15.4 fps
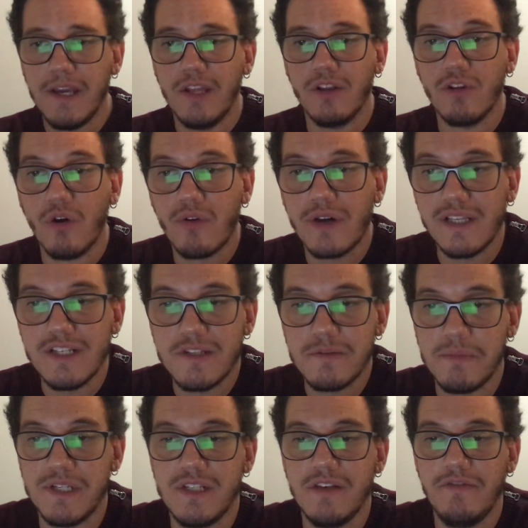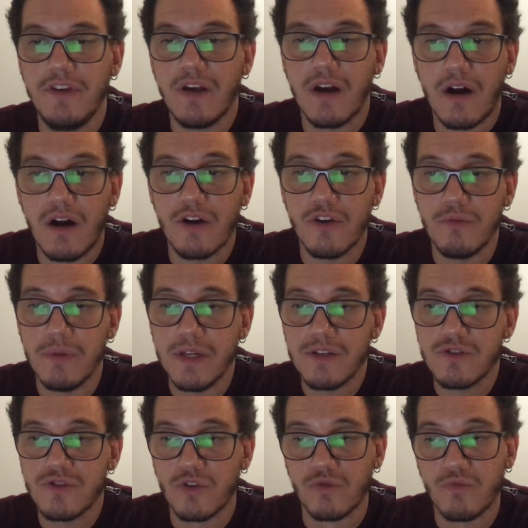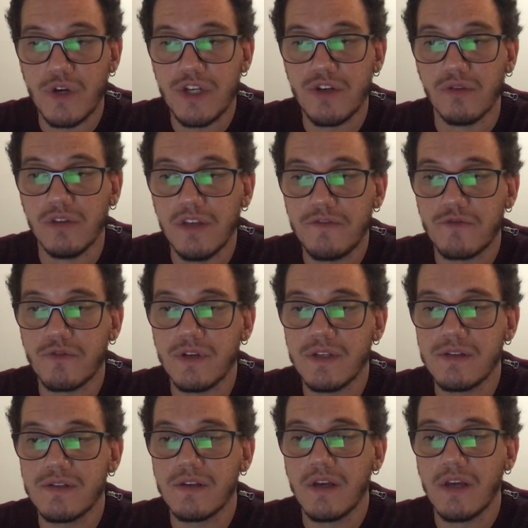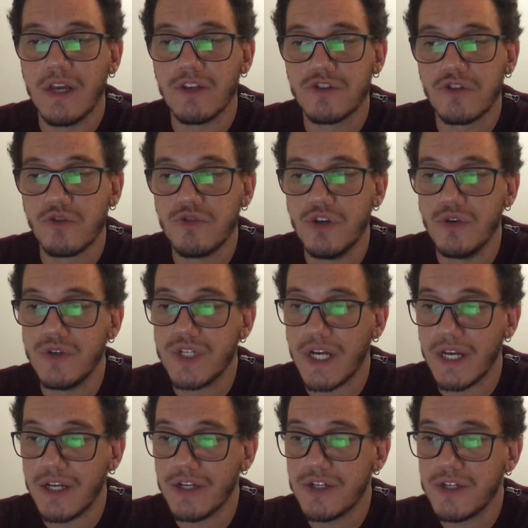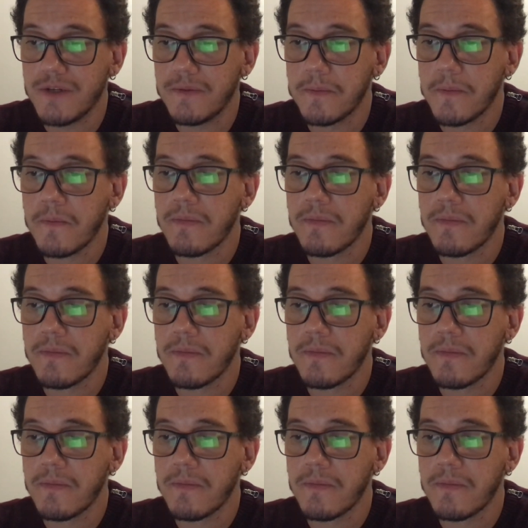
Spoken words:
in locally specific arguments on racial difference and social change.